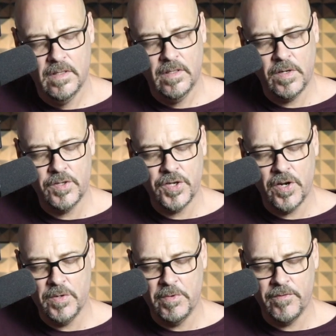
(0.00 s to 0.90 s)
what I
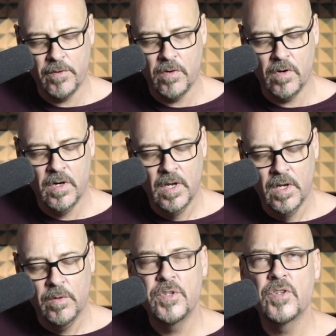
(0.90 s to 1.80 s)
showed you before,
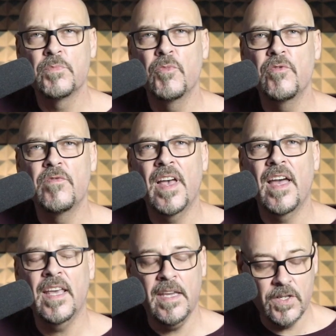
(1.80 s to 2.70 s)
we just moved
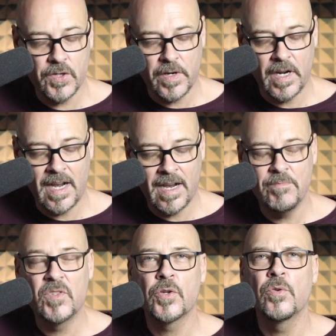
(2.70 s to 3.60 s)
that E string up
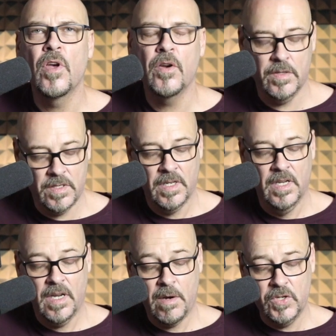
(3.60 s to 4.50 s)
2 notes,
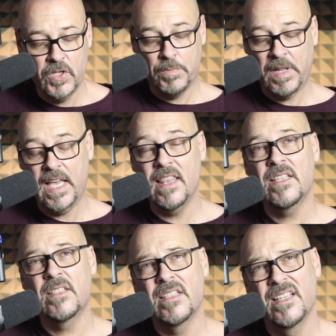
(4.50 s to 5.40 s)
and we just play
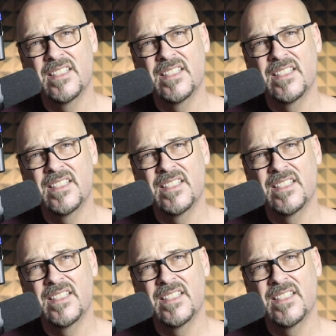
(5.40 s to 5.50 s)
this